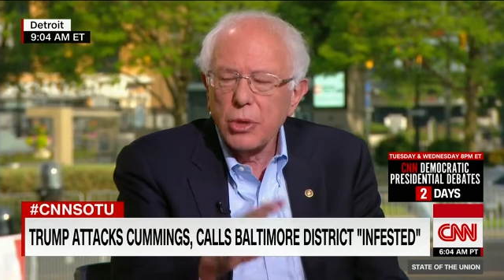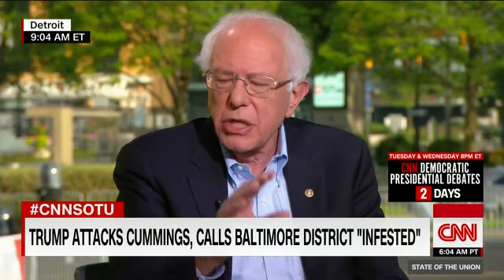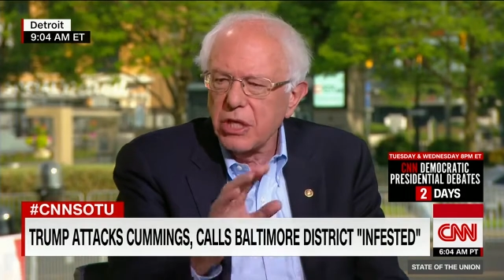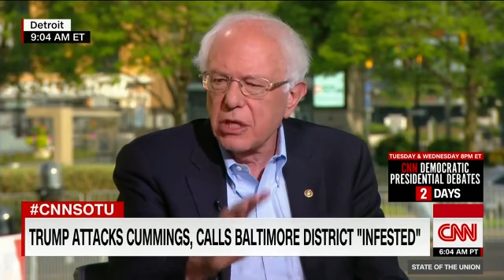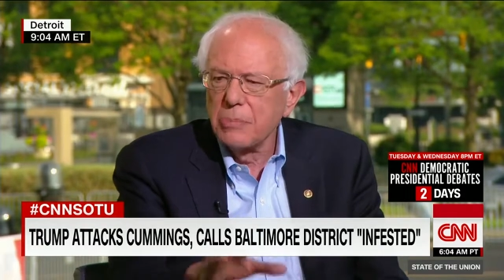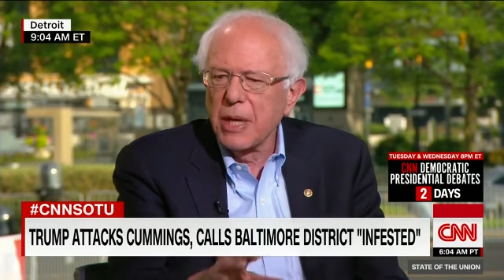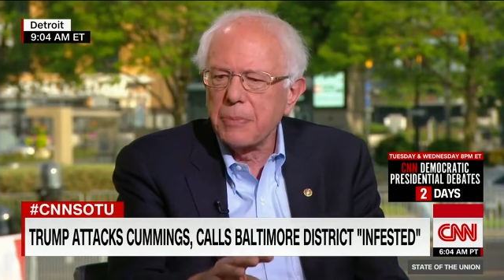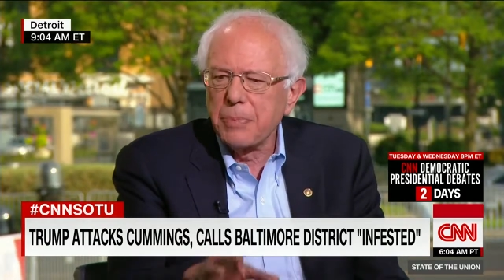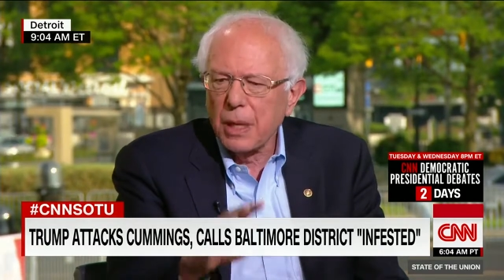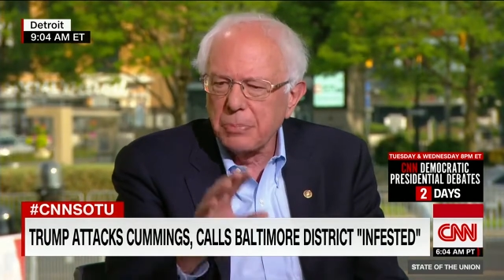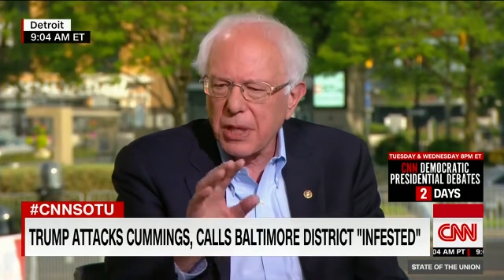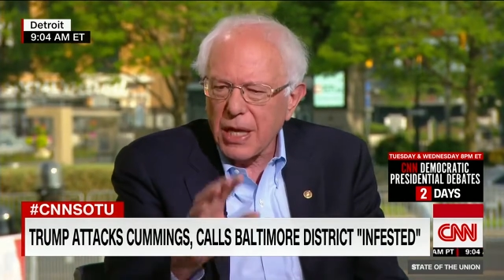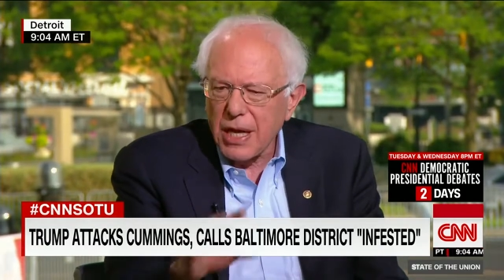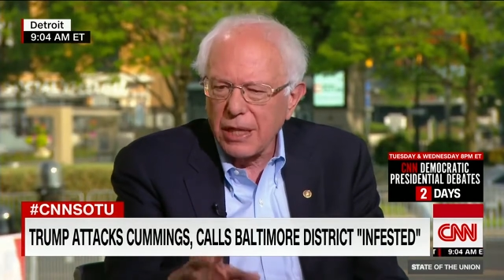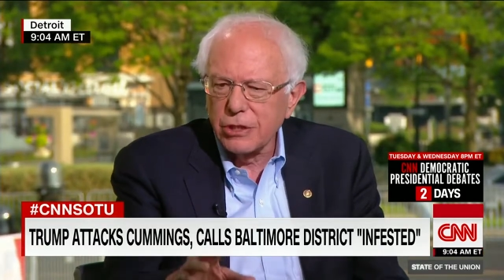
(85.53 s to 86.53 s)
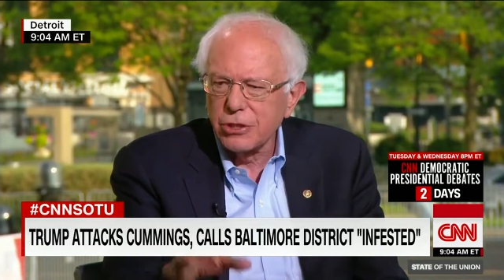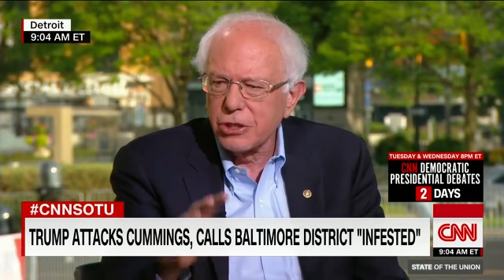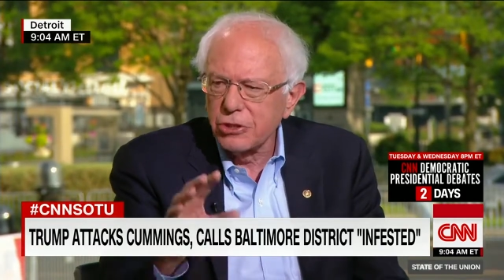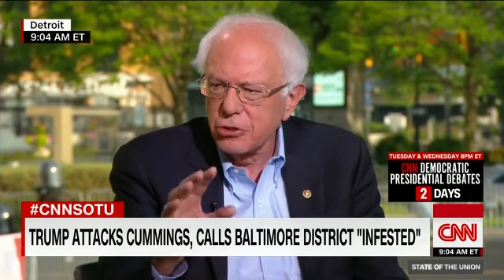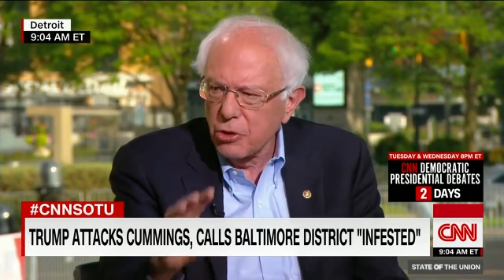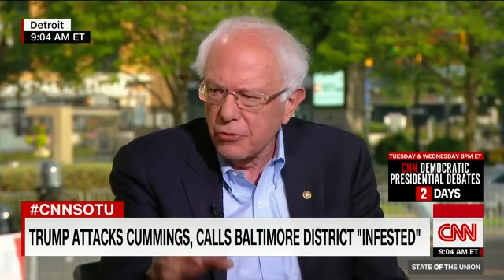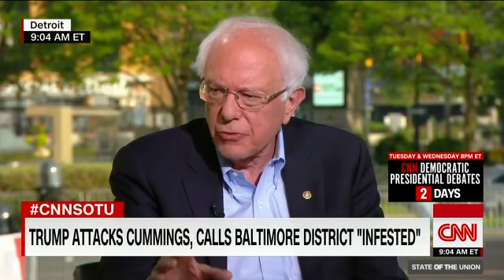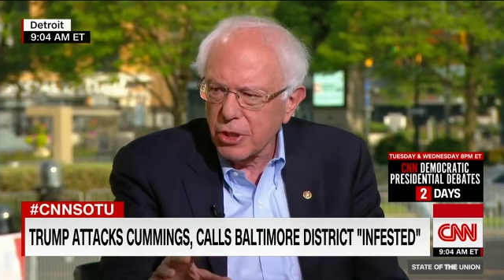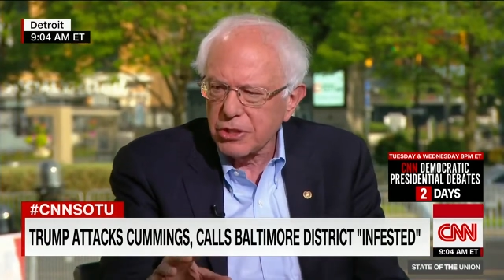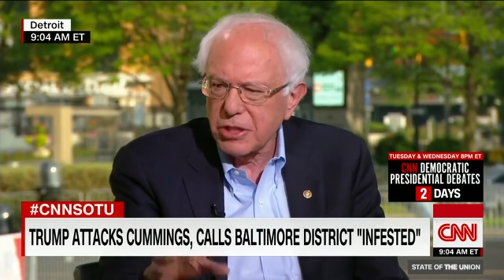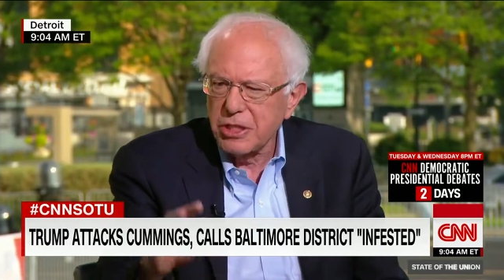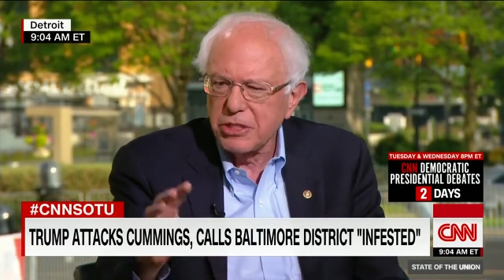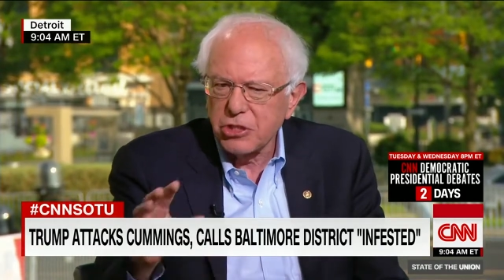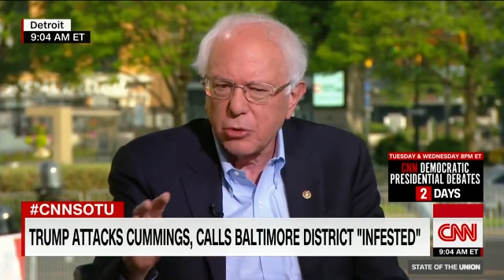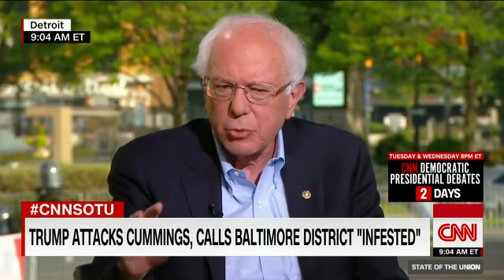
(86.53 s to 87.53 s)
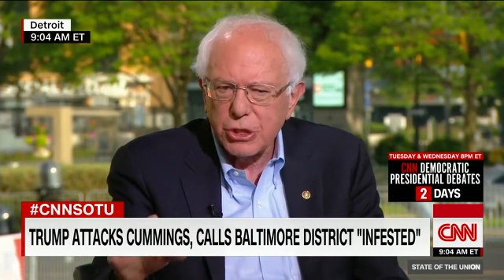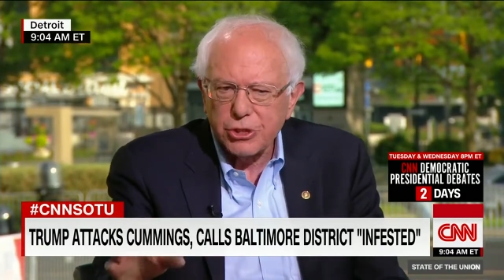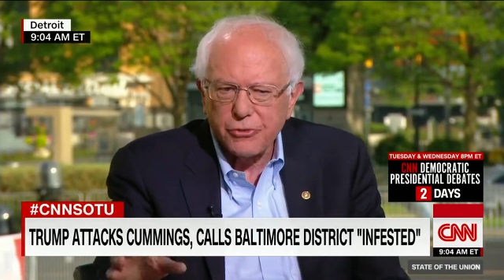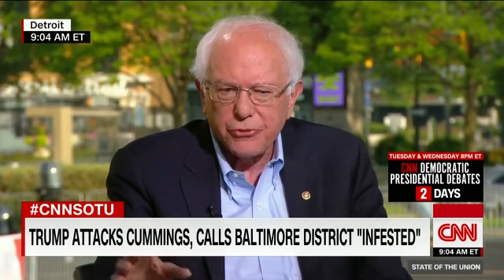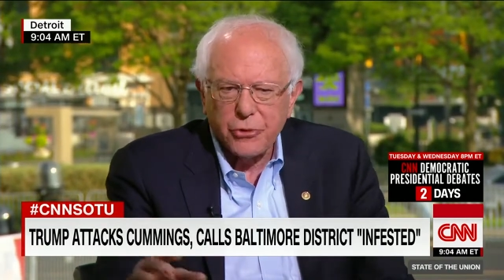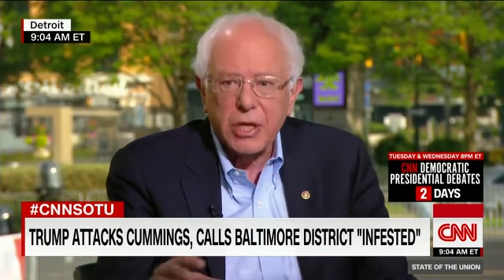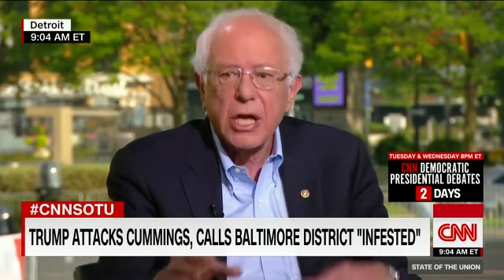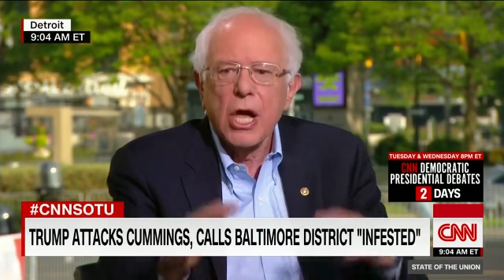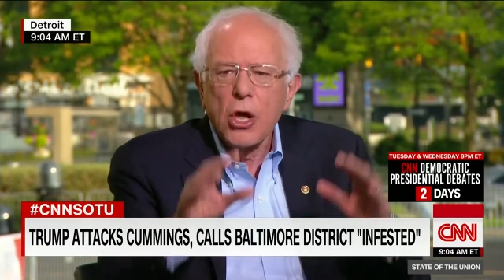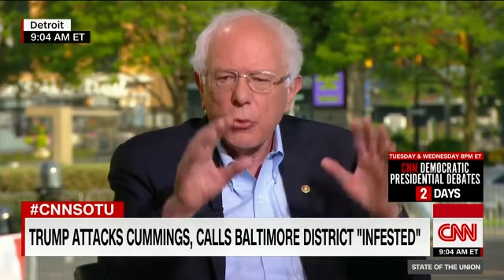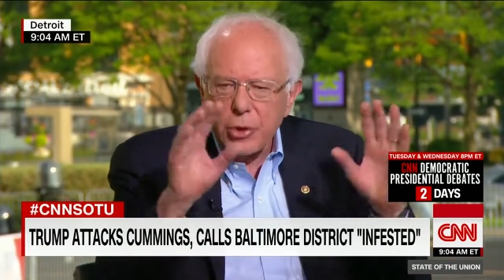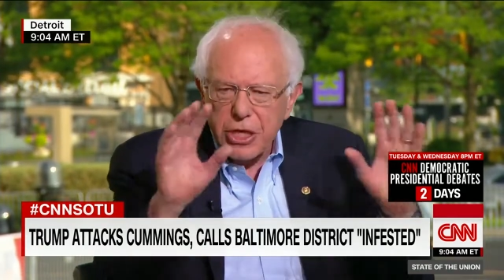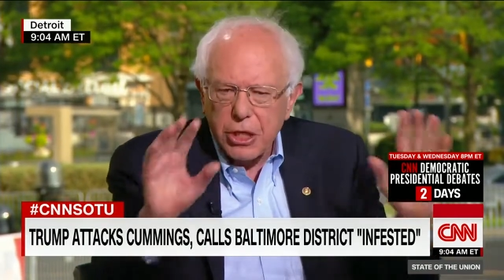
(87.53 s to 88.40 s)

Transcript: We need to make public colleges, universities tuition free.